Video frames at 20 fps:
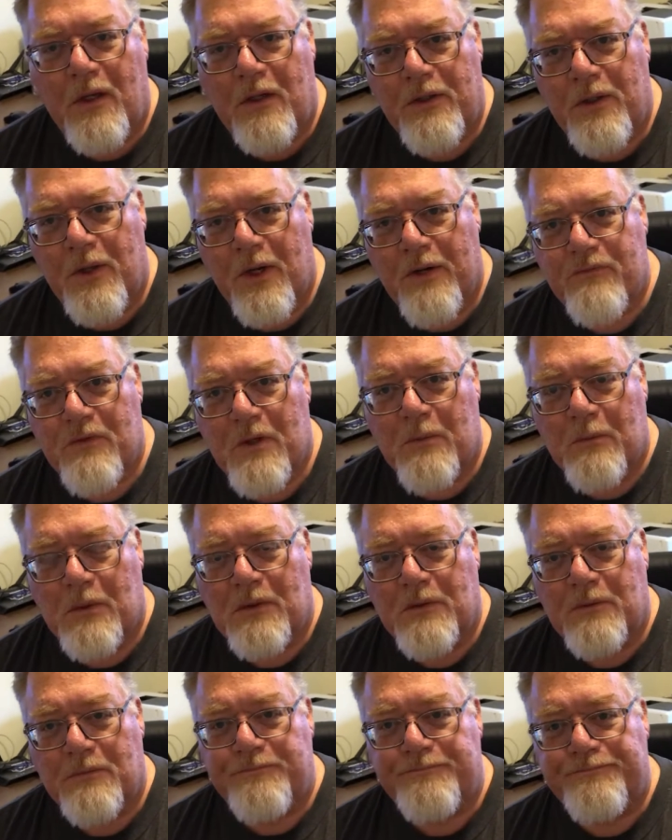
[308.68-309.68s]
you have
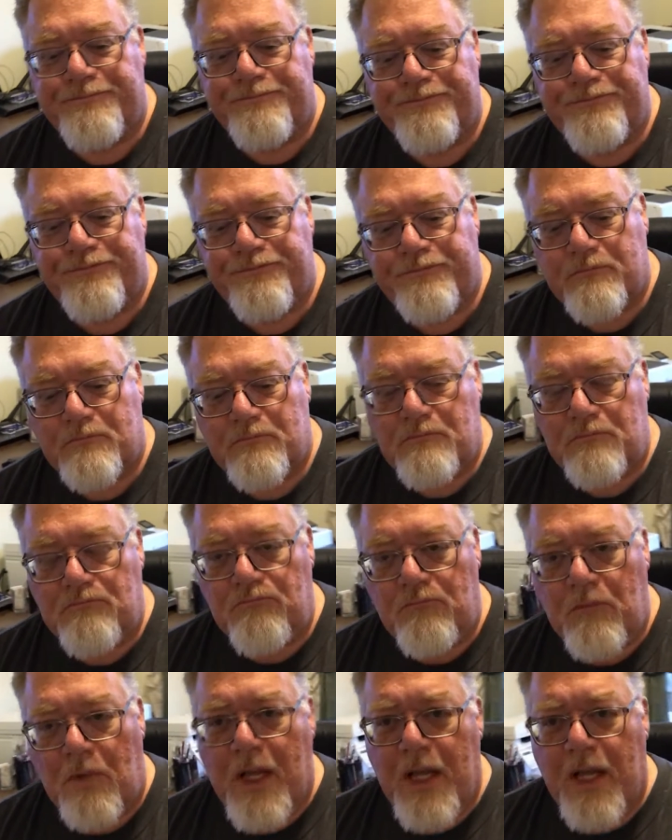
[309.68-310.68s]
trouble.
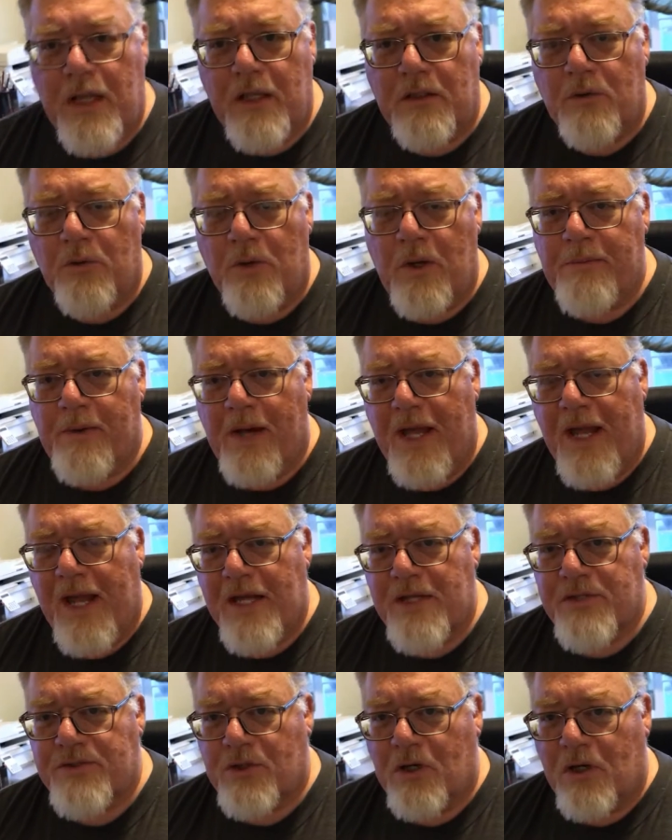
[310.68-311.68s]
And the way my
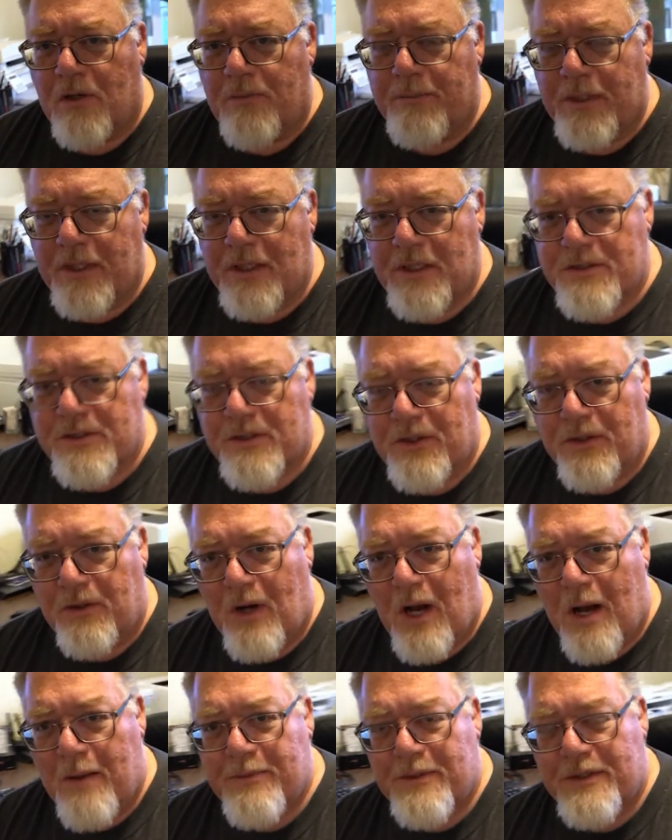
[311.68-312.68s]
hands are, because of the
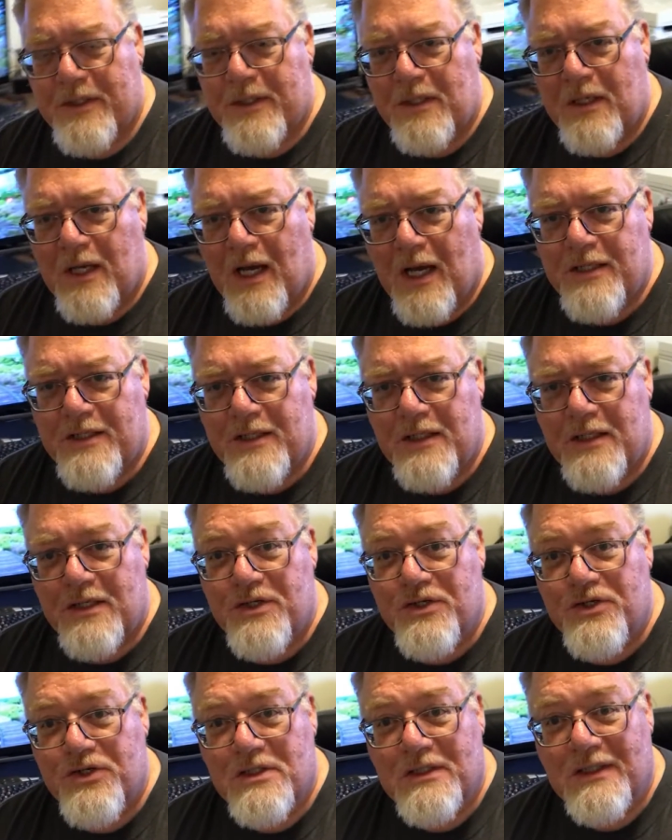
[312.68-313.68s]
neuropathy, I tend
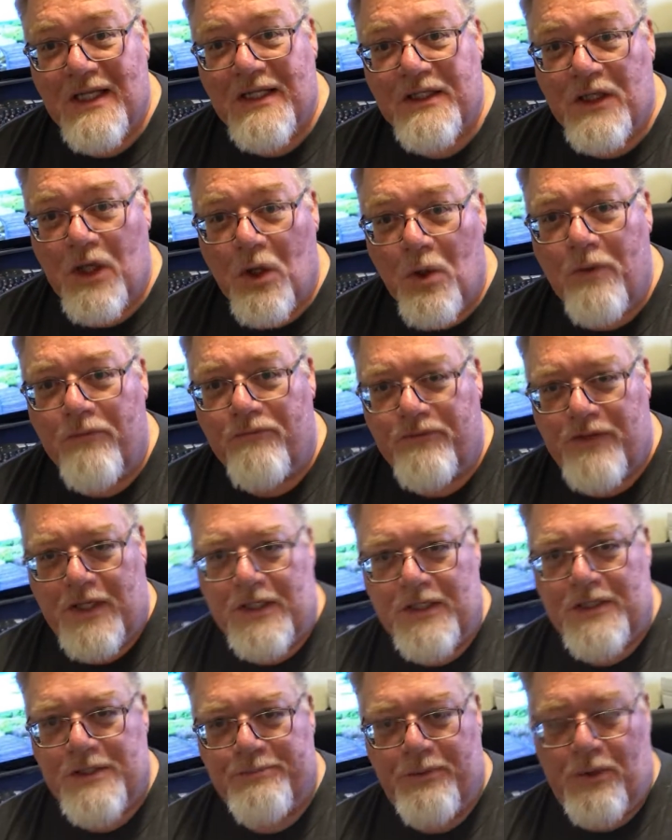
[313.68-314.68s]
to just let go of
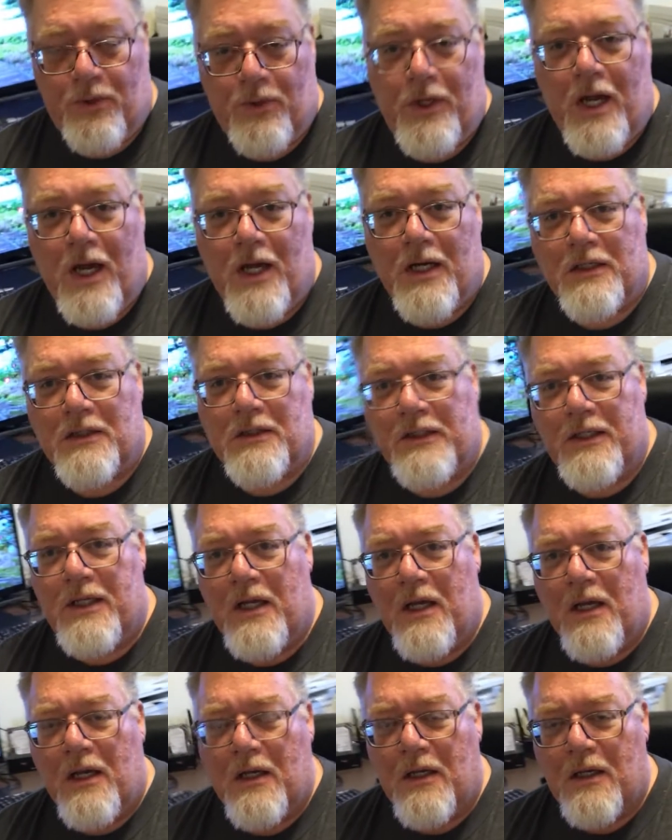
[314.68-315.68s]
things
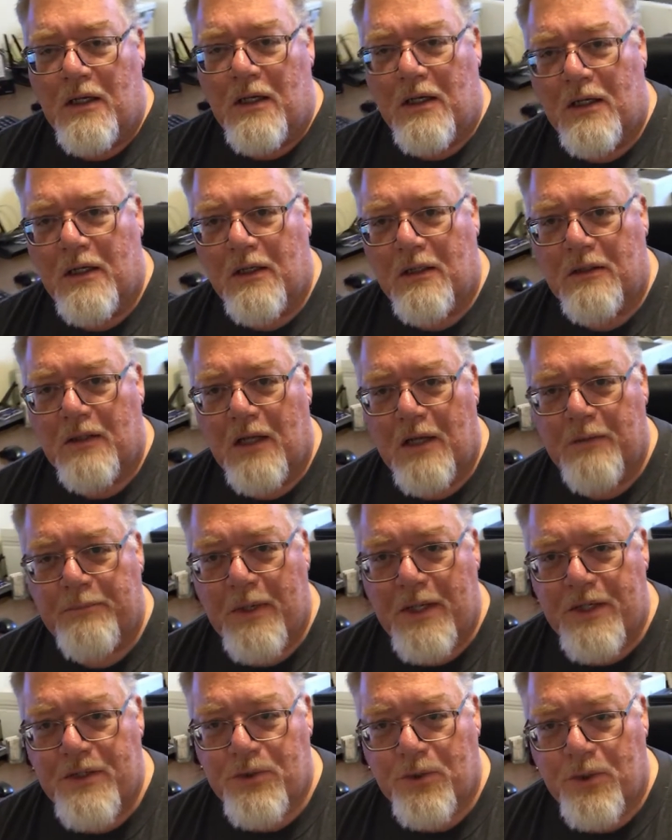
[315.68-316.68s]
periodically. Not
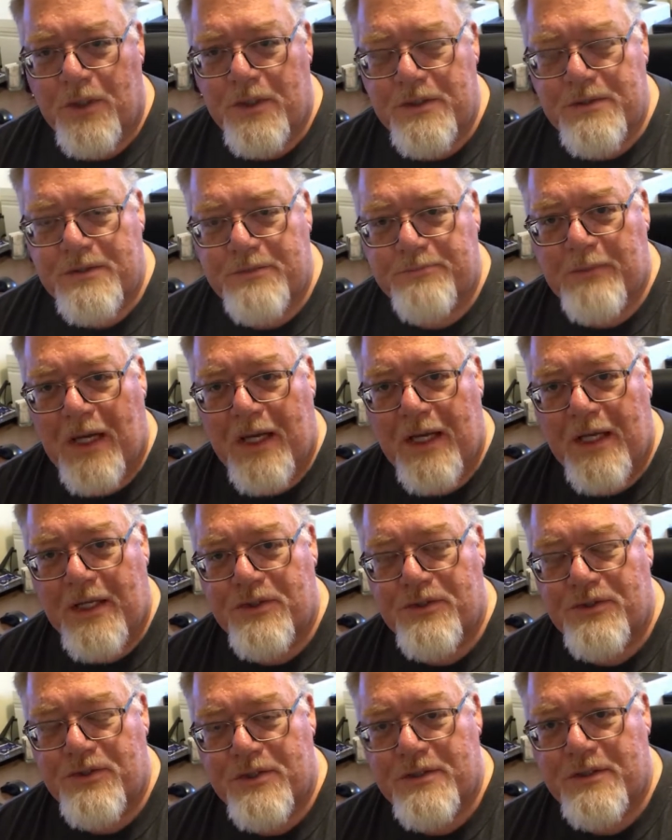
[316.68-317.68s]
by choice. My
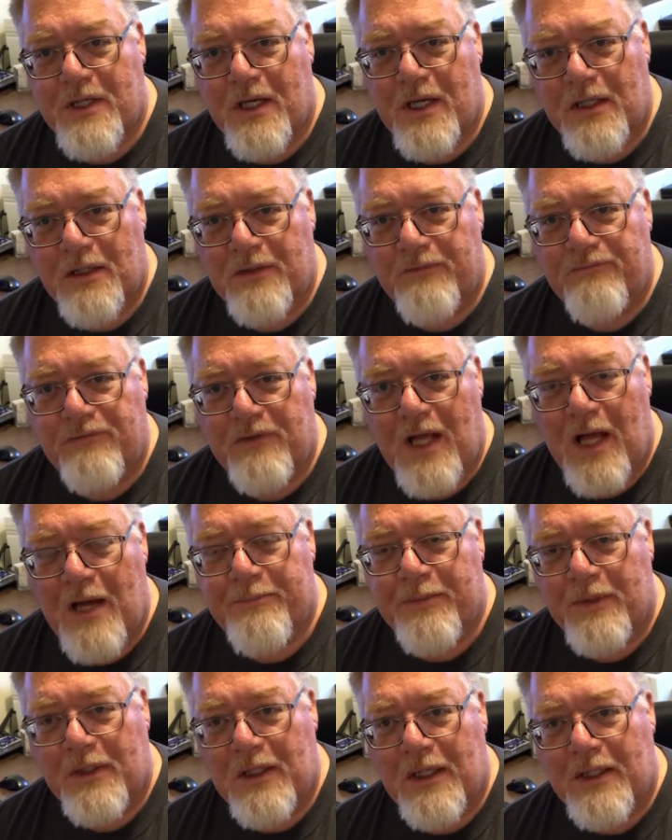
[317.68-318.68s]
hands just kind of
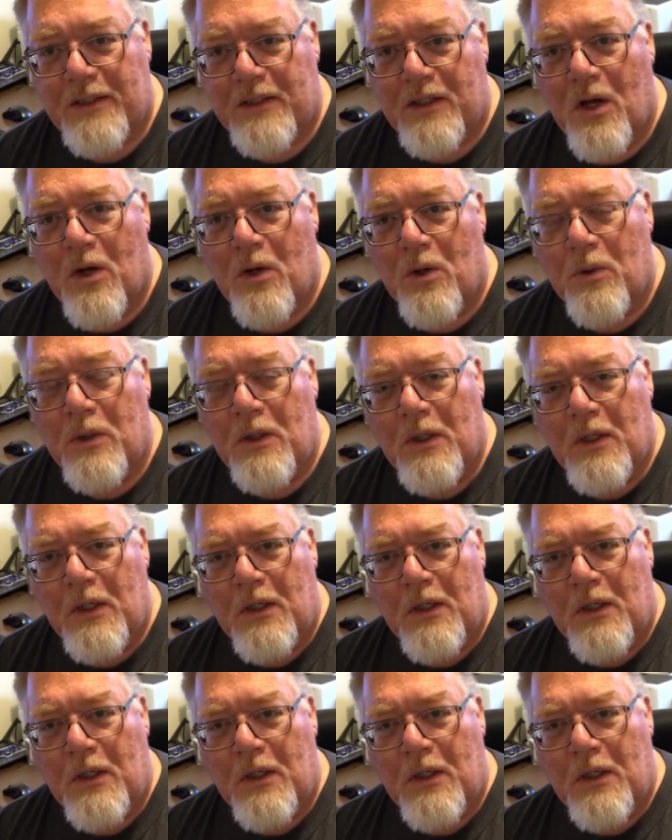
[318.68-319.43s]
flop and let go,